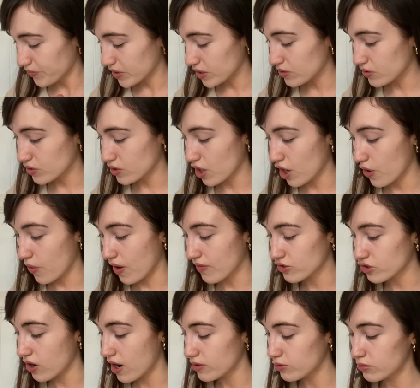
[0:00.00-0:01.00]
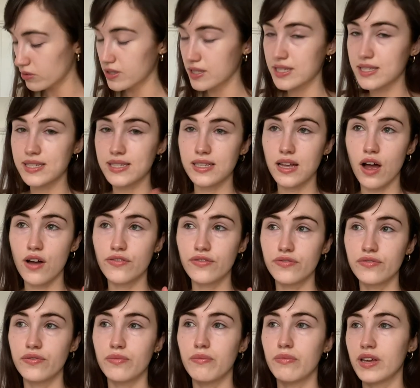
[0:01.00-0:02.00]
So I've tried all of this
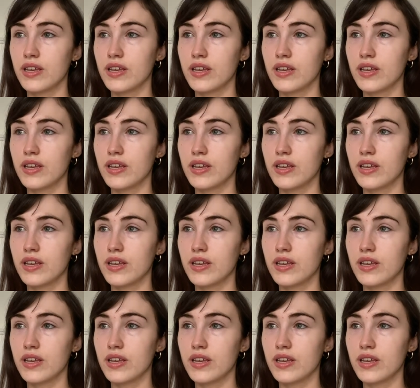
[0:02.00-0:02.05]
stuff